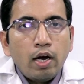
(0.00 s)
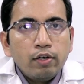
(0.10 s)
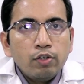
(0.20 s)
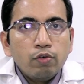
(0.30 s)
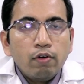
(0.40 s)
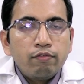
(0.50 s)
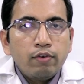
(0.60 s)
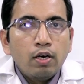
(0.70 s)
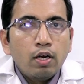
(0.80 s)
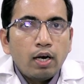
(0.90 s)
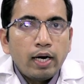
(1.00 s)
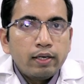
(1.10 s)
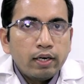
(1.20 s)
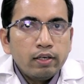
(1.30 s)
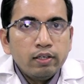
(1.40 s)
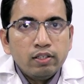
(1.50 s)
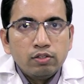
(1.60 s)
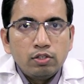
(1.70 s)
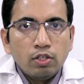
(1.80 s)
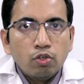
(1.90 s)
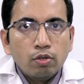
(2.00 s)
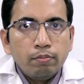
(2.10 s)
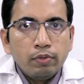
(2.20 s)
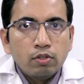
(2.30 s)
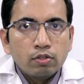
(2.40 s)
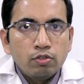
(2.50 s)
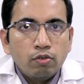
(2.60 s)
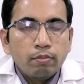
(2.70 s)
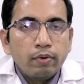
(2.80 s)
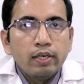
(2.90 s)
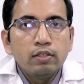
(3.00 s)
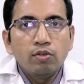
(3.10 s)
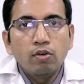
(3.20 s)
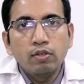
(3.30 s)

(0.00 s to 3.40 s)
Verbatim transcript: and you will feel lightheadedness syncope because your brain is